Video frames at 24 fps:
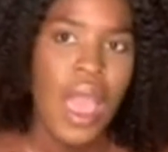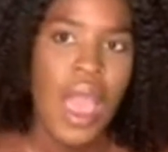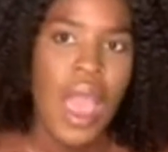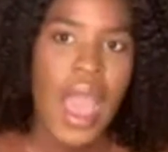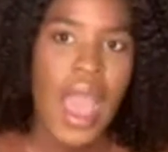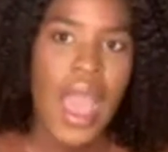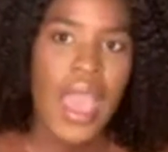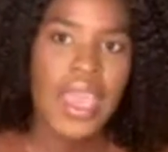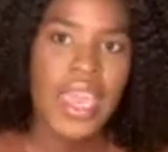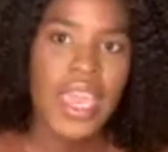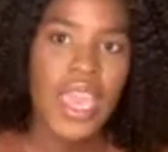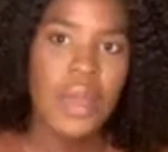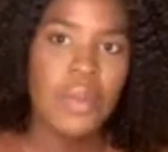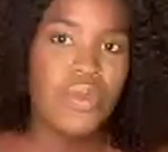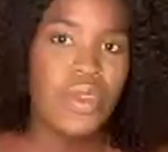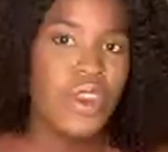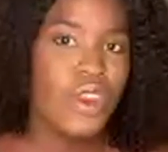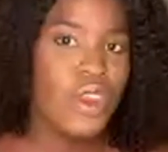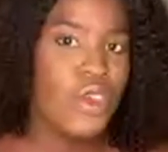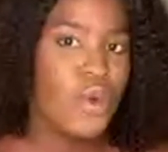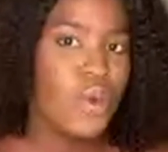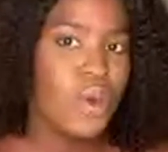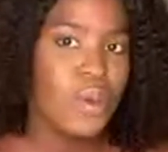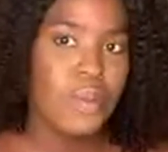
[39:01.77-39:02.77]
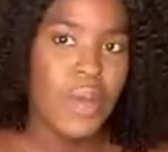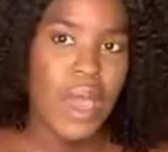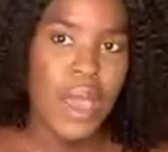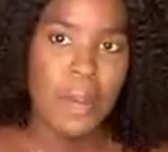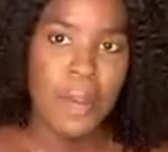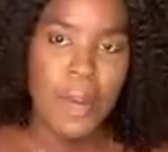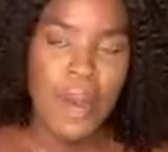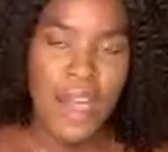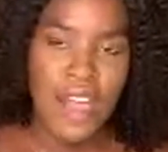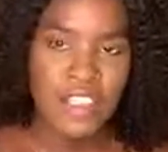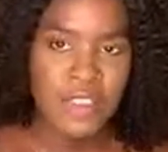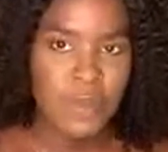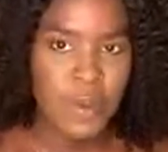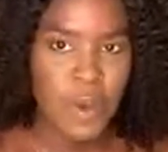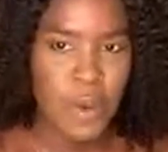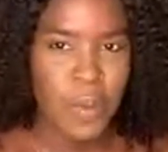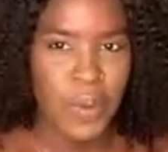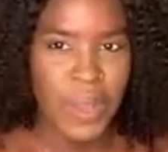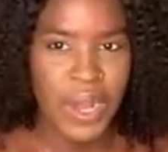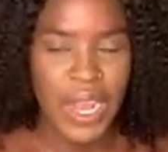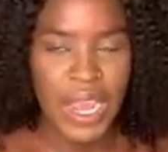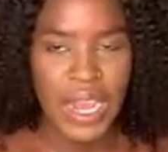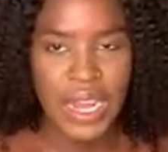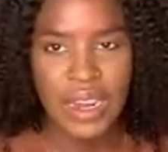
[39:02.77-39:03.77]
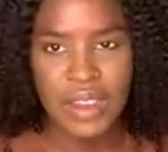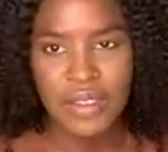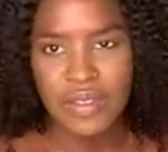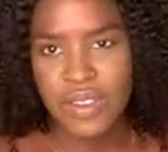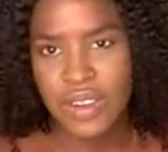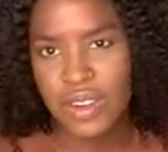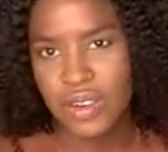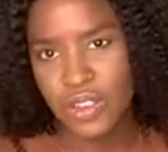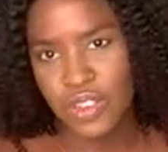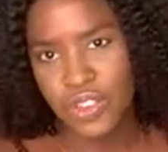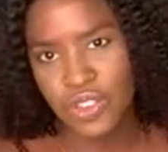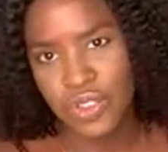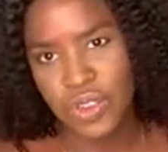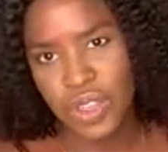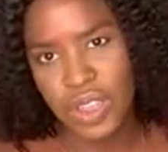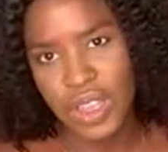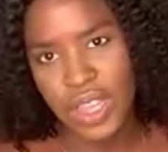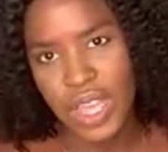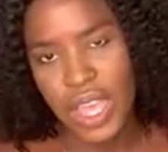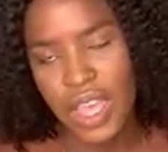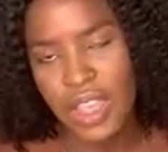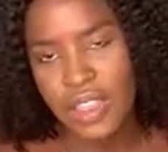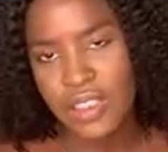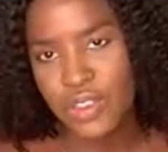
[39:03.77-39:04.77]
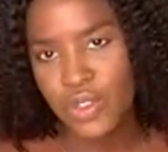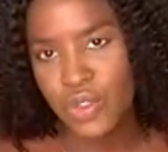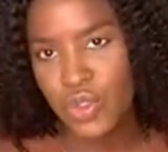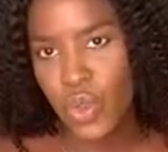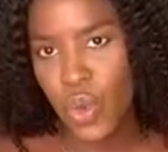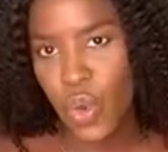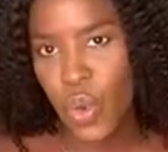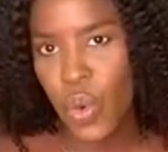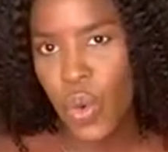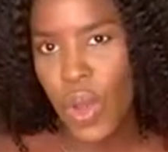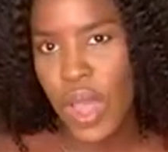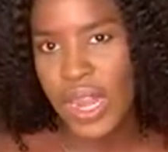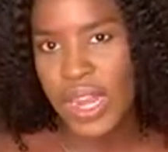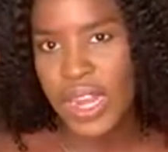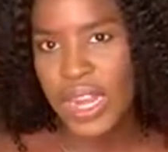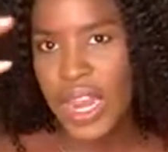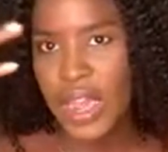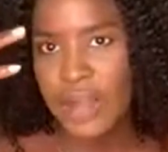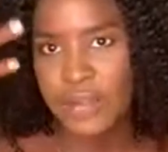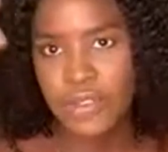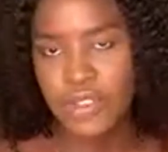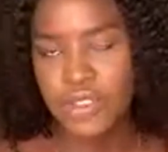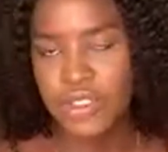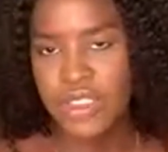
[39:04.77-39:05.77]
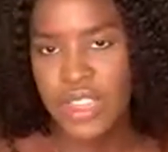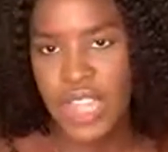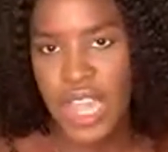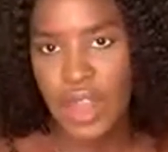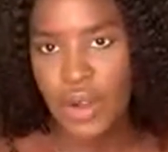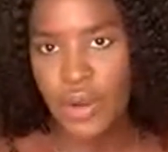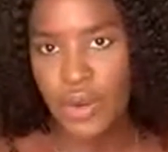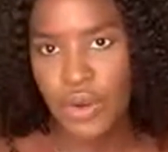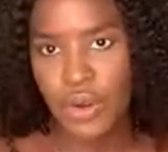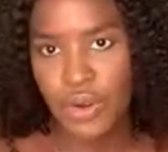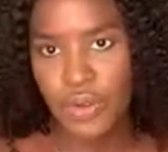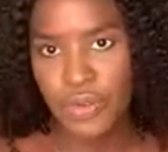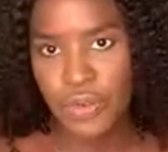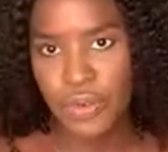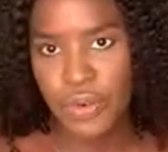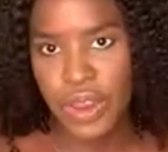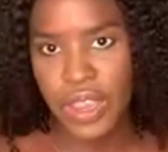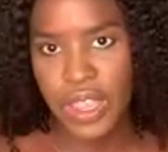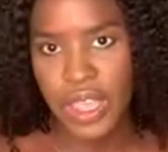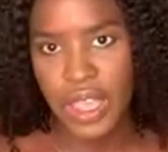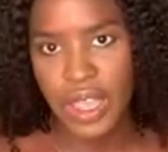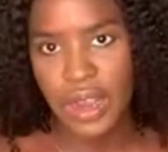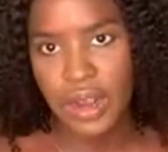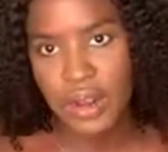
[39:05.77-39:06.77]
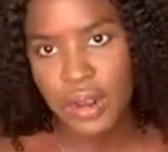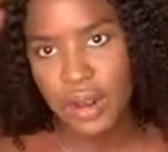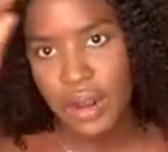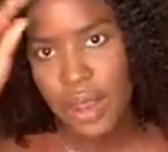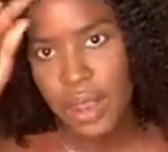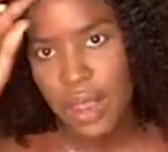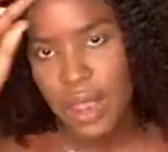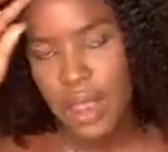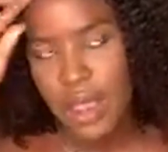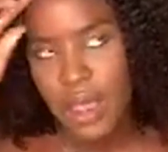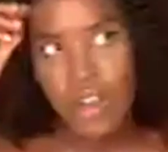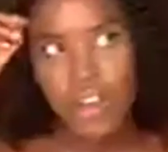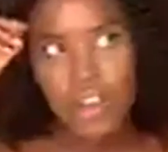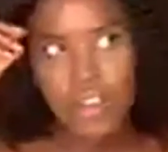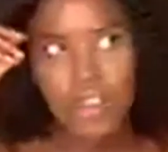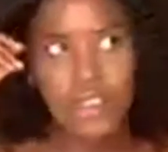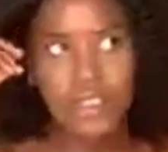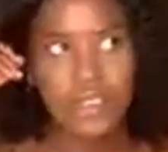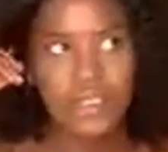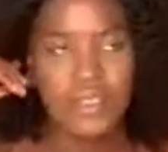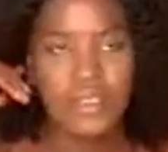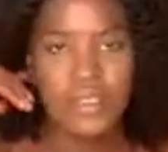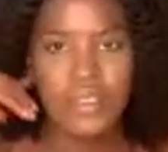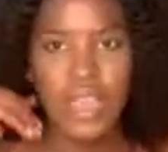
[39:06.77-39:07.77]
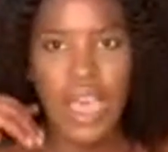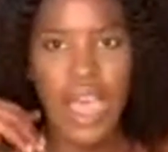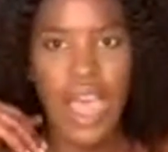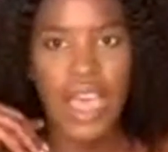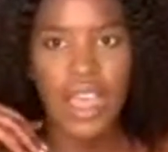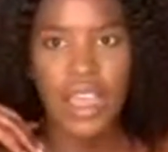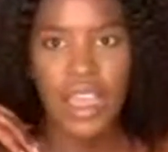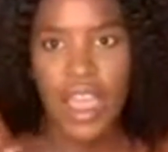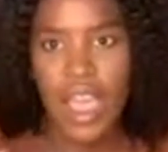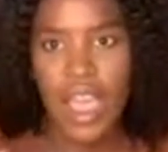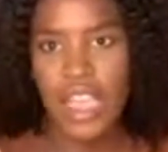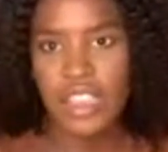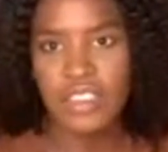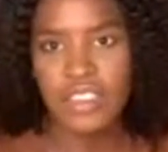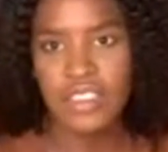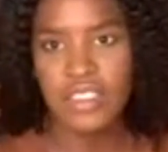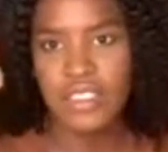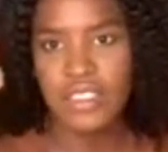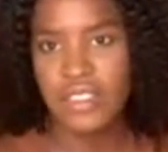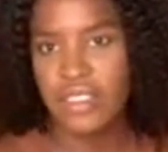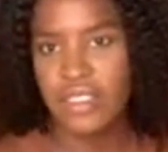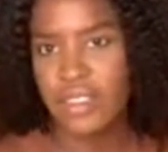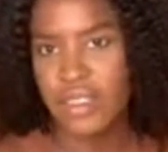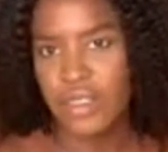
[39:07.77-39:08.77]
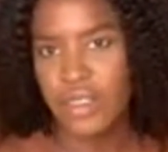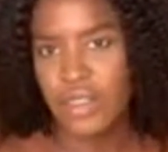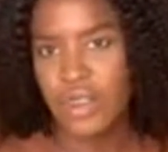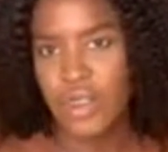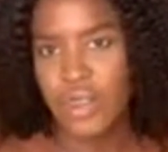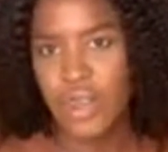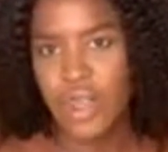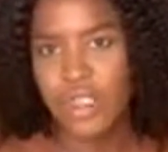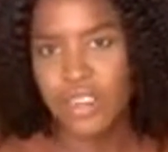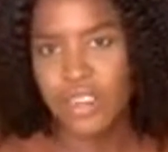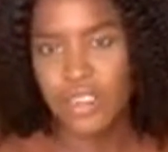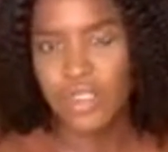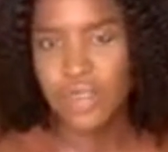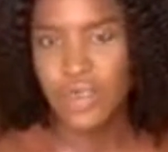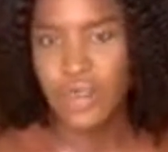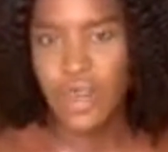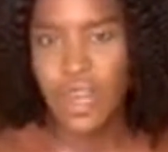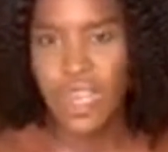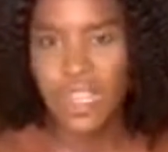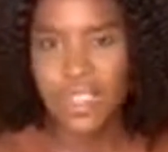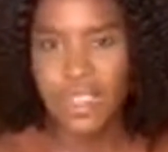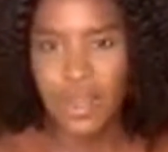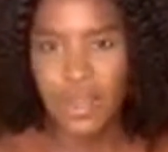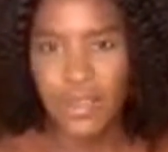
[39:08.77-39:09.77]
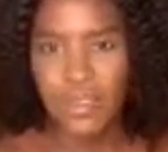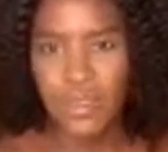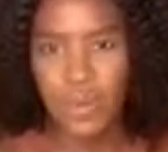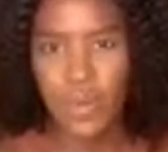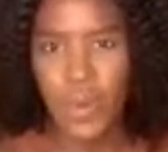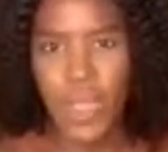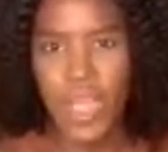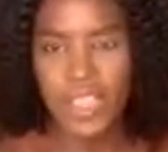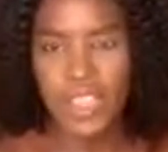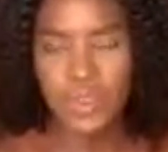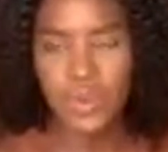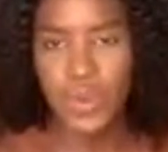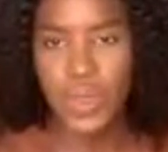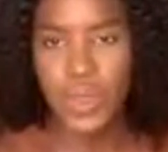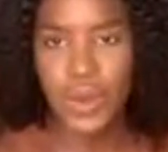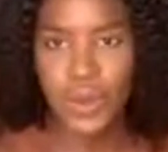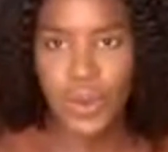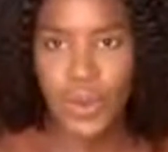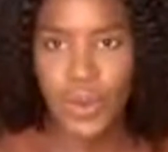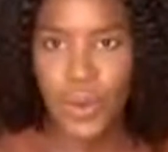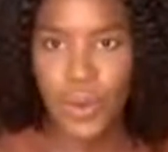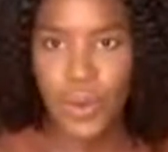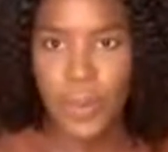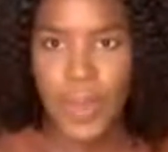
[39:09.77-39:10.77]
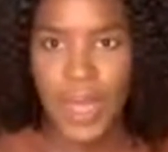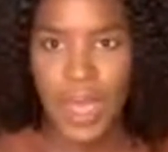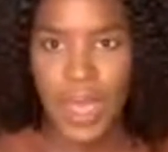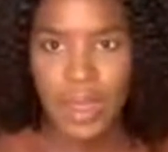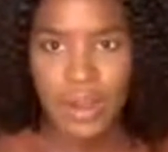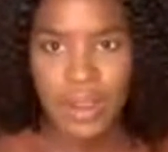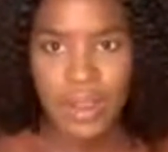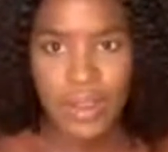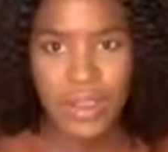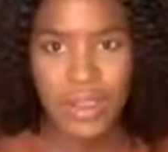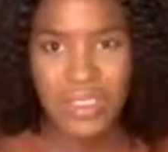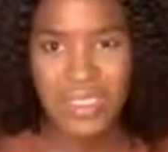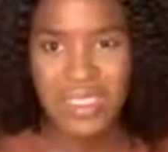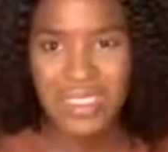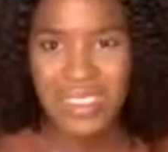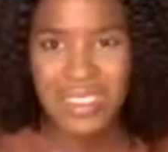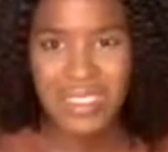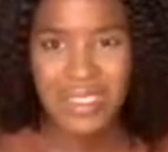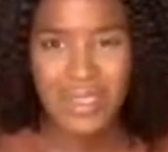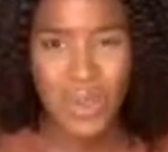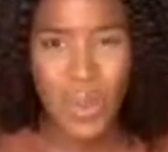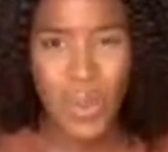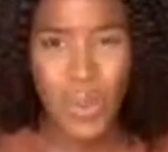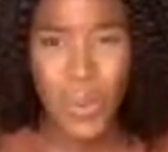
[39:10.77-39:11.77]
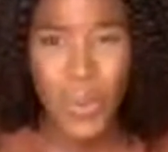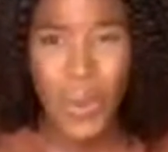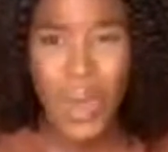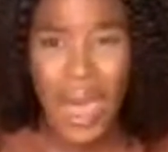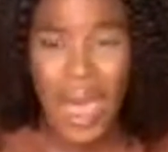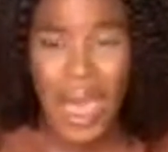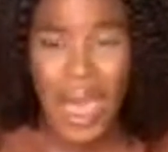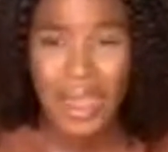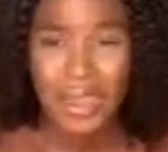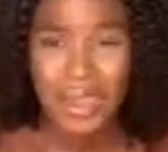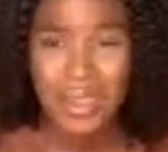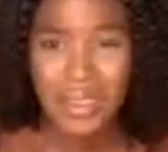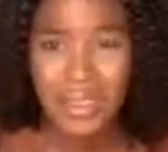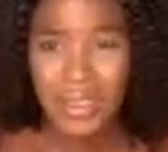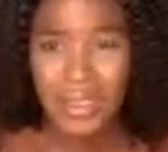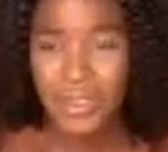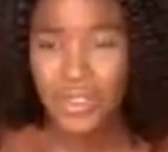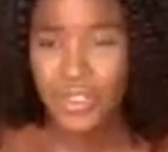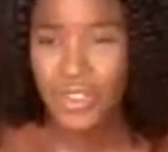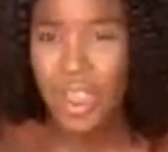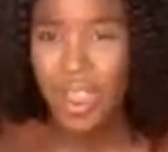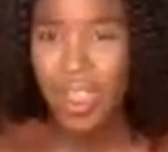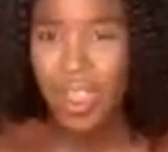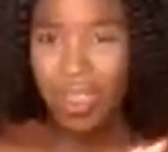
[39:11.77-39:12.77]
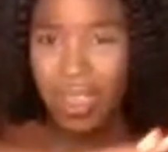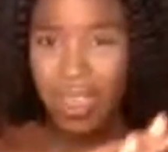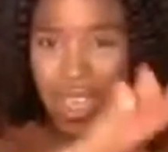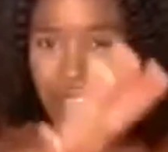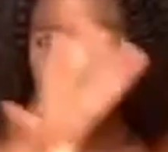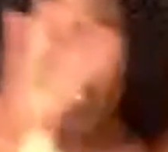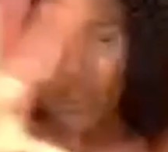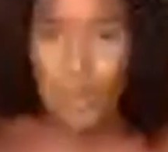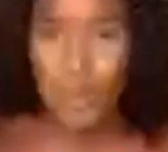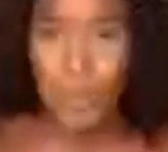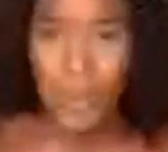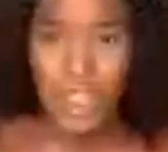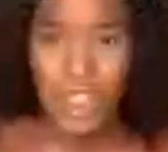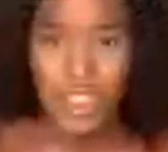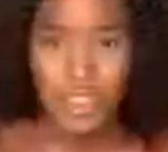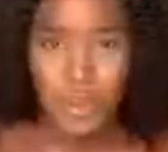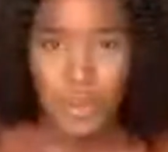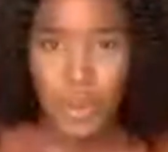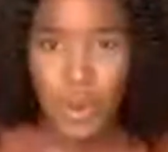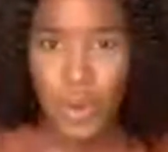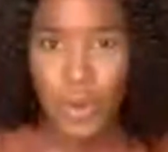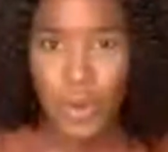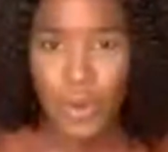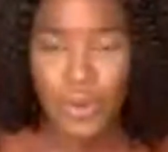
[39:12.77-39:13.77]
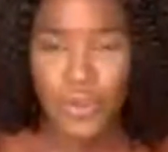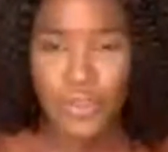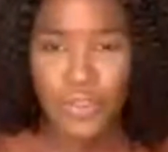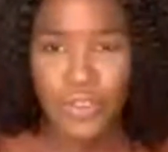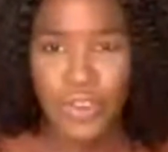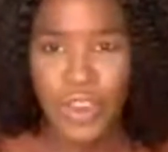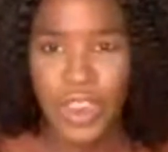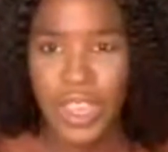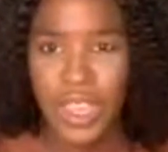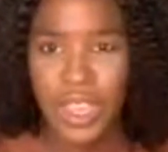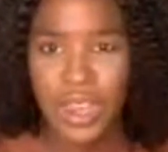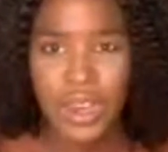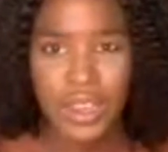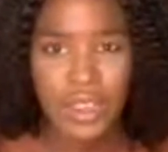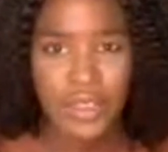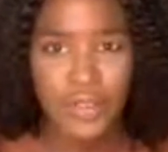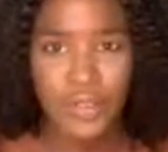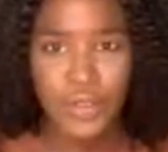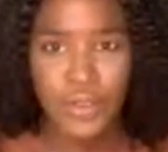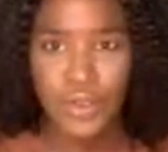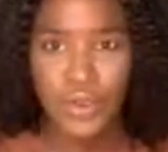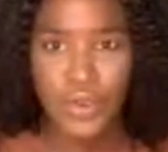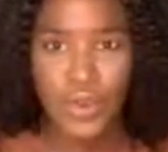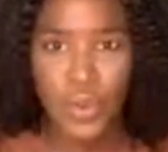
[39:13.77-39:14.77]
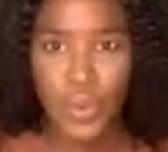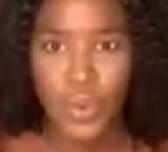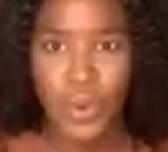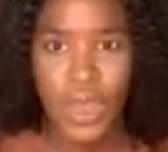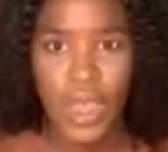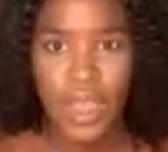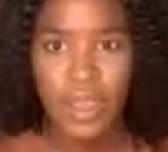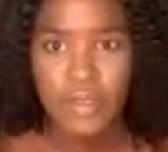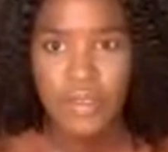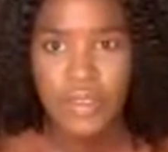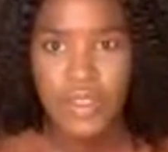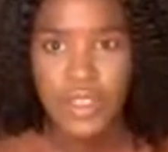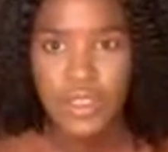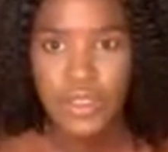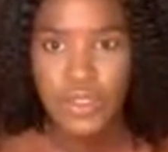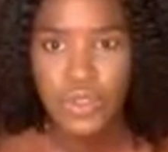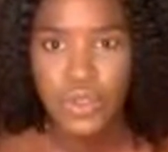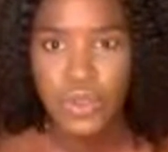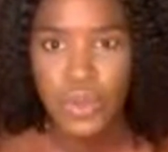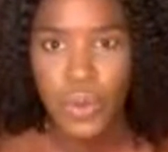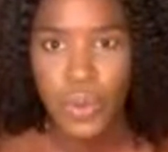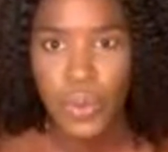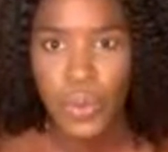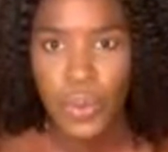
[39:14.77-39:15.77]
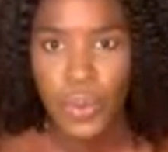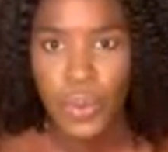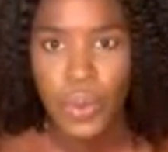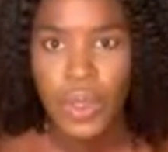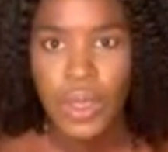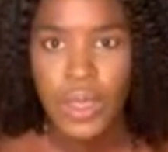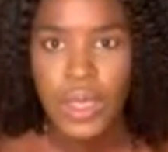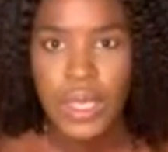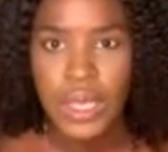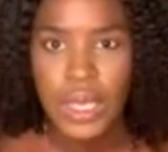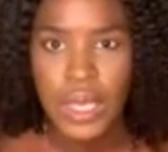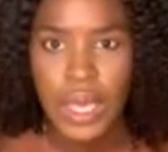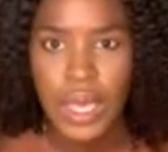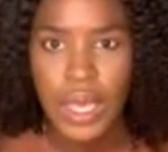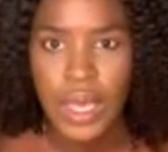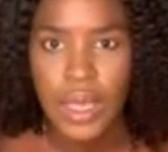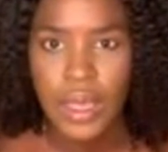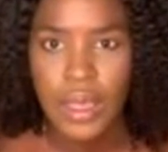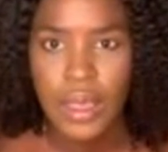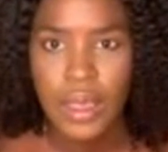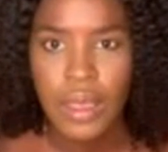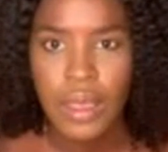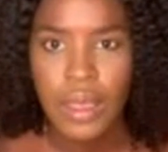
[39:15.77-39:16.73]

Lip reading: I kept renewing my passport when I lived in Australia, so I didn't have to start all over again. Because I just felt like that was a wise way to go about it because it's so hard to try and get your passport all over again if you don't have it. So, yeah.